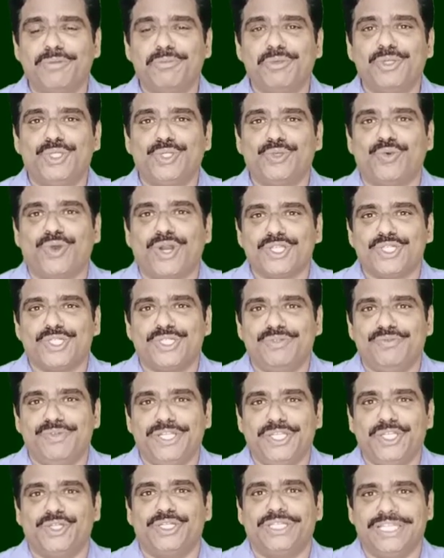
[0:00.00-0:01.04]
able to watch the
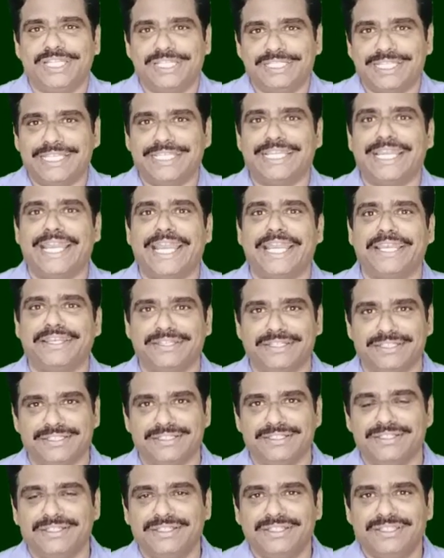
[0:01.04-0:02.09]
video till the
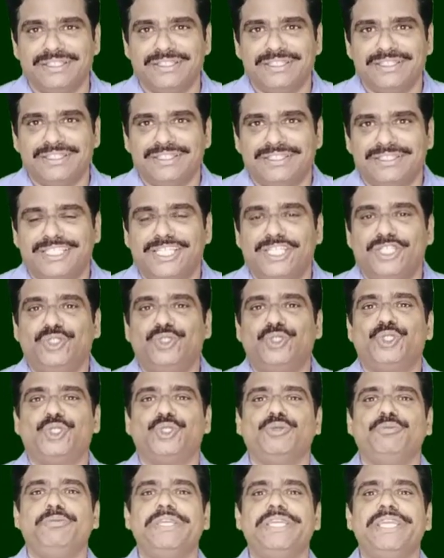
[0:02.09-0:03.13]
end, then you
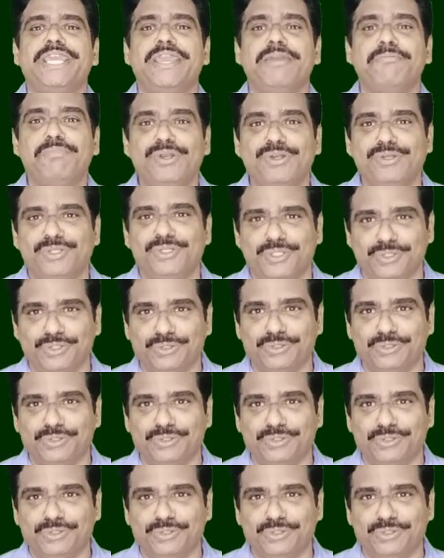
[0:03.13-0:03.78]
should be able